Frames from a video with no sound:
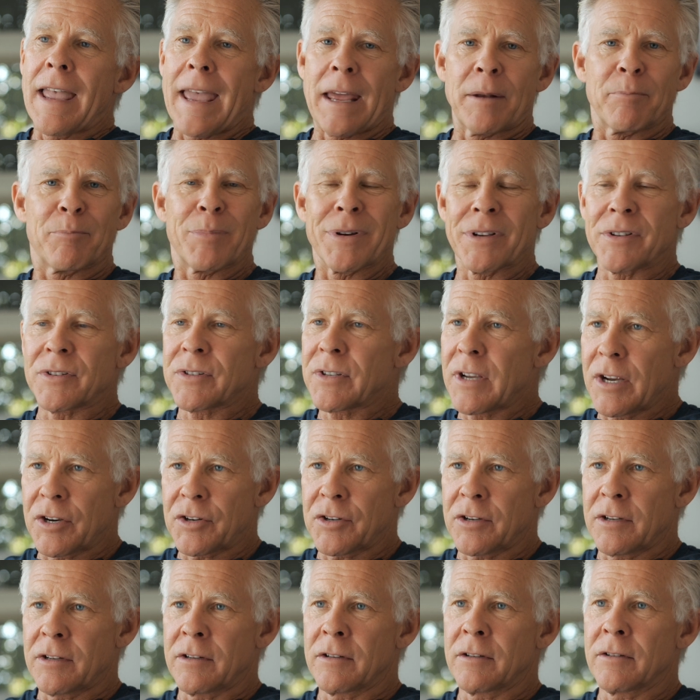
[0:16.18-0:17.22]
and
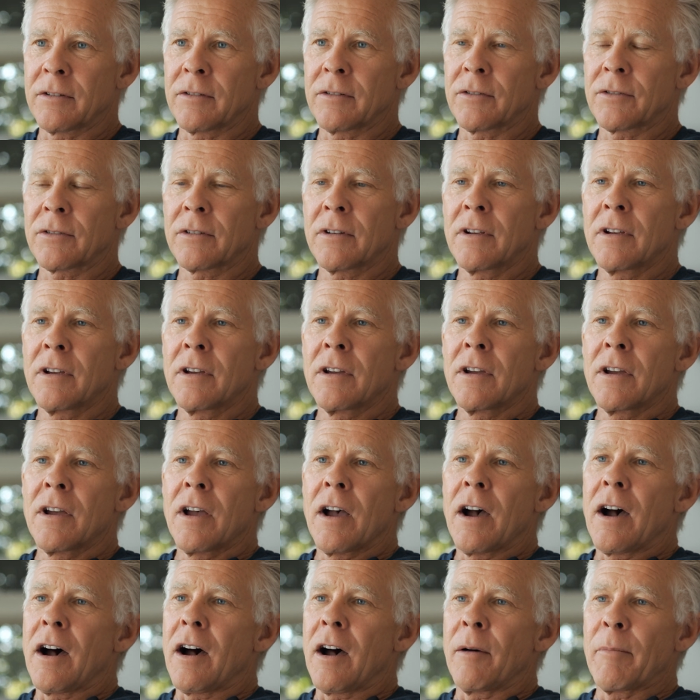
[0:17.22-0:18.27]
positions
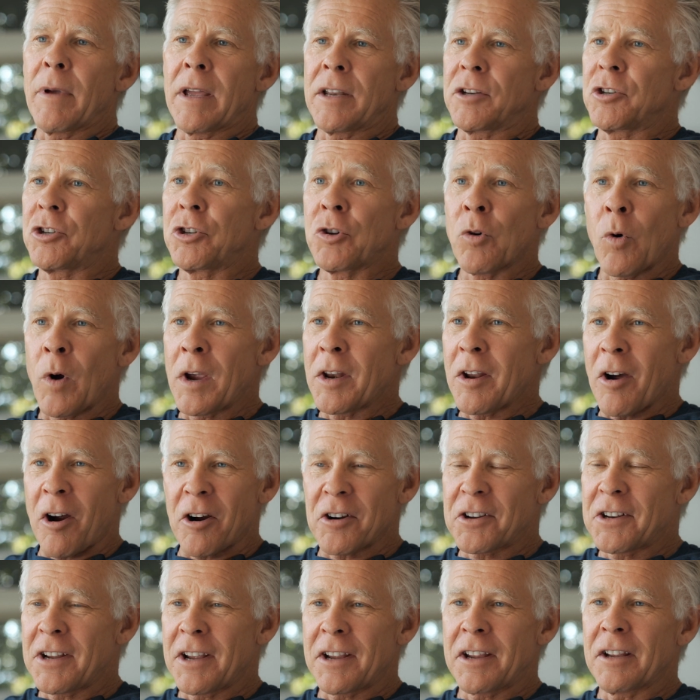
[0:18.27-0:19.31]
um, and joint
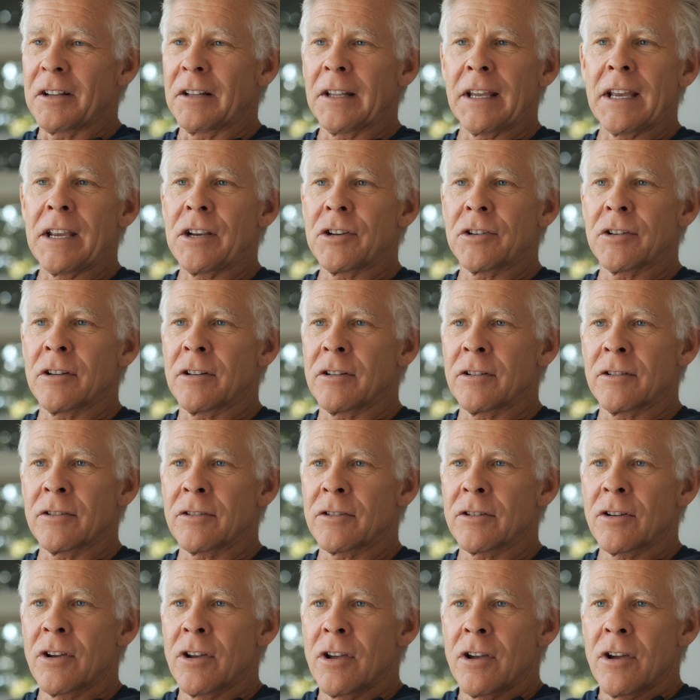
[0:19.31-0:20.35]

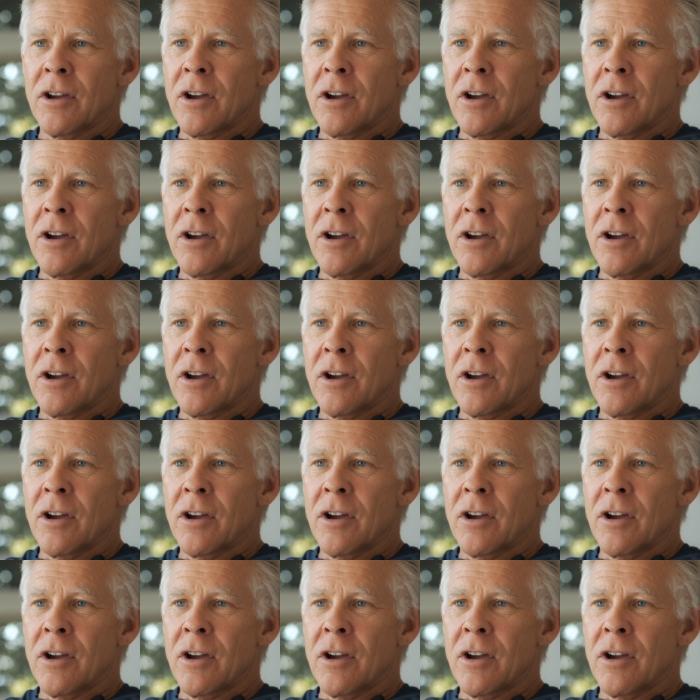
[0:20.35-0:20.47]
articulations,